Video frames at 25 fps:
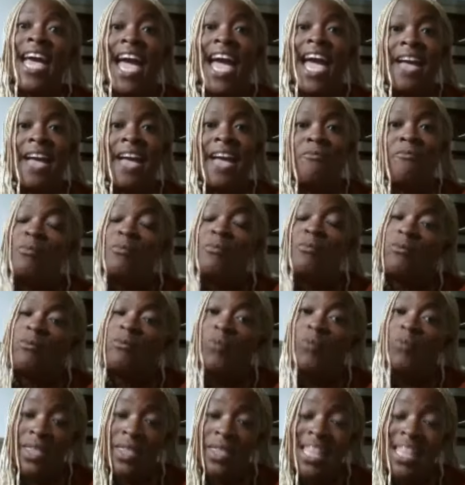and
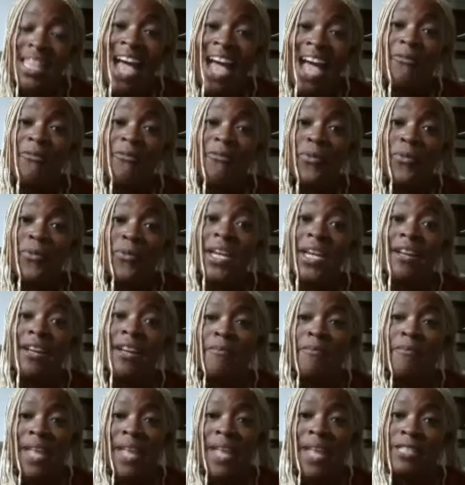with that
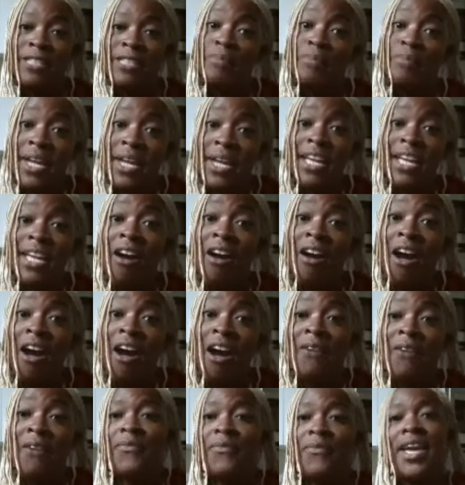freedom that's breaking
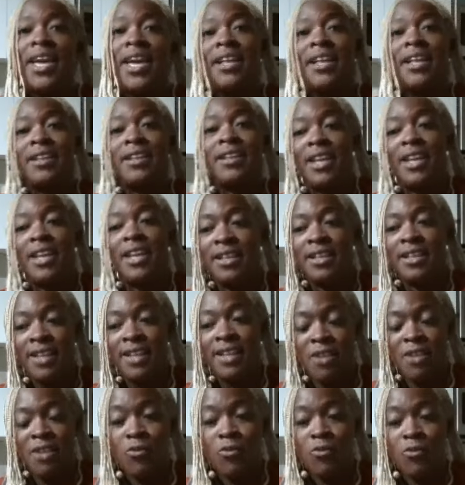off and, and,
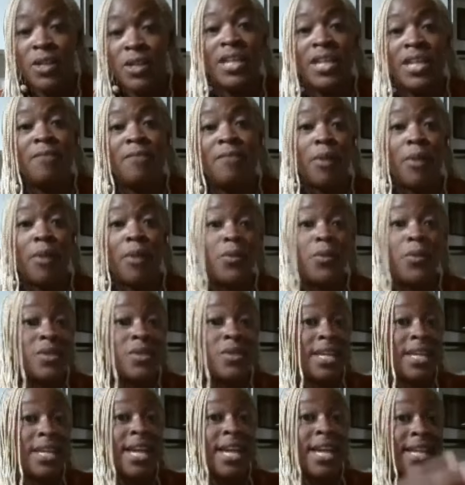and really
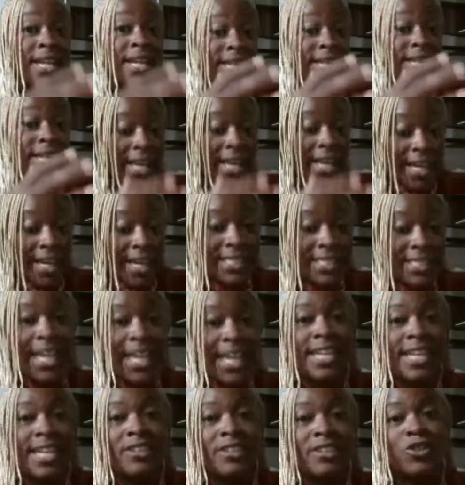imposing and
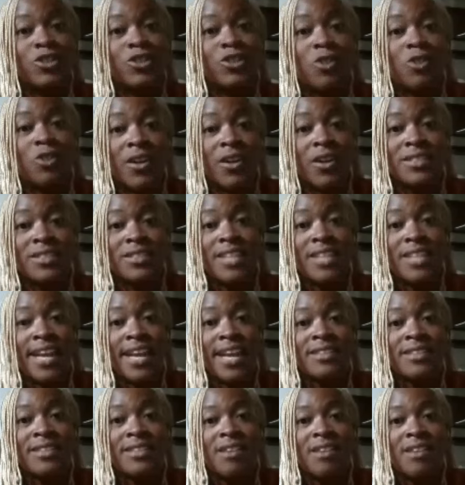taking a strong
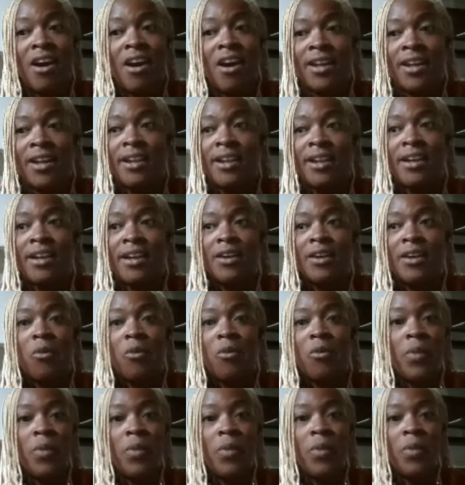stance on
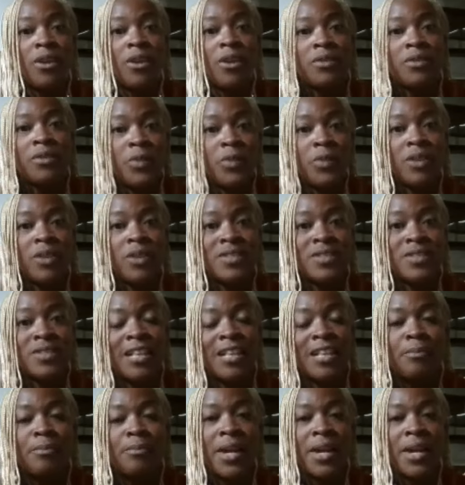we are we are
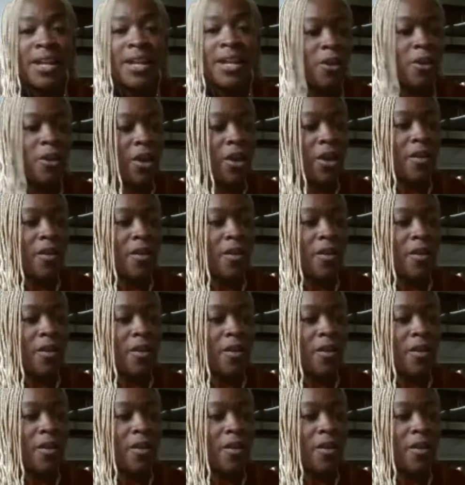celebrating